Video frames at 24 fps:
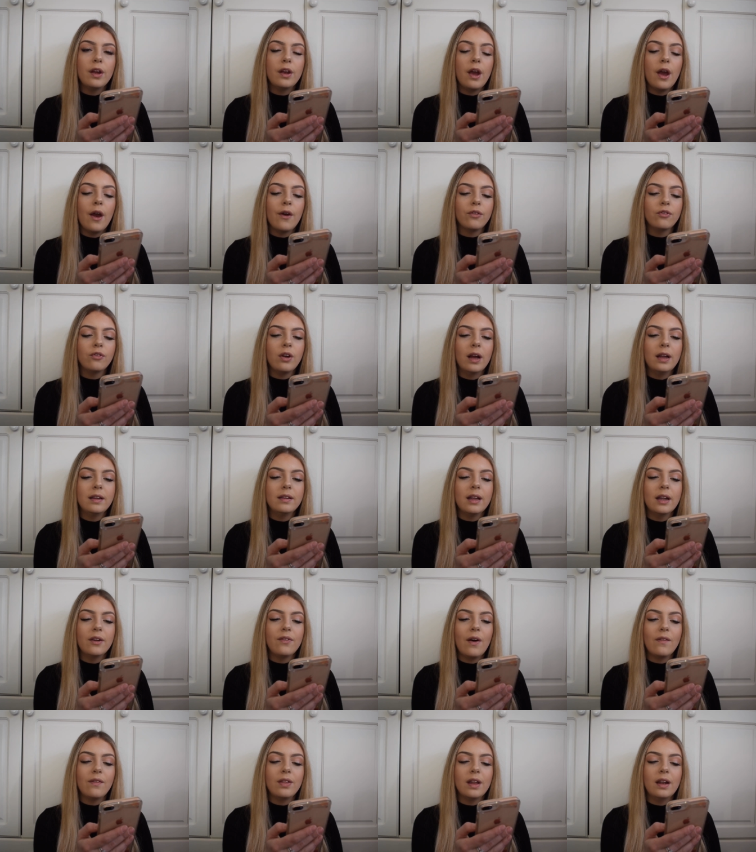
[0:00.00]
girth strap instead
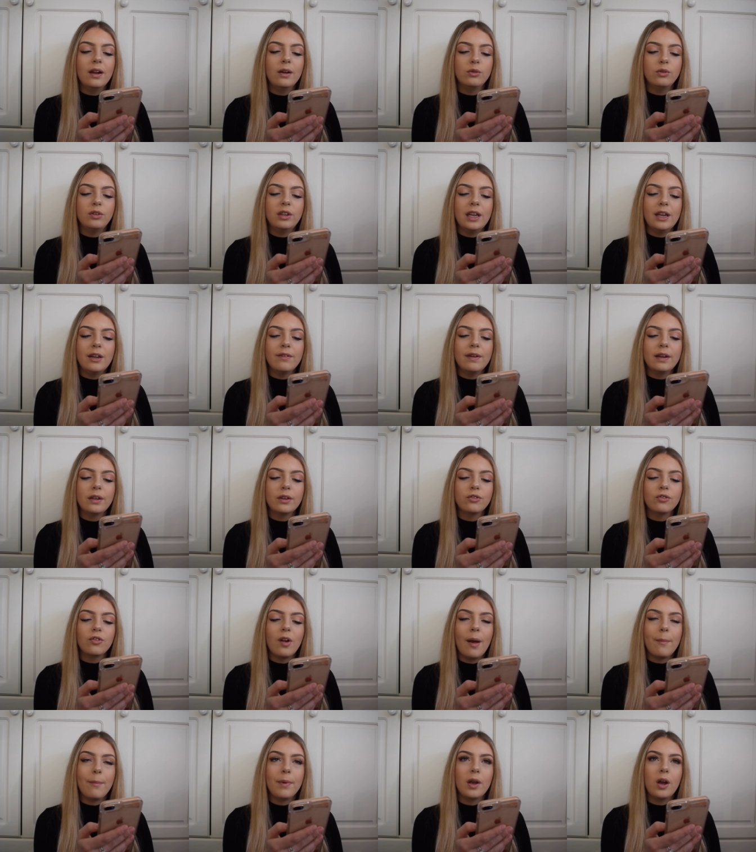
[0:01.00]
of having the little D-ring strap,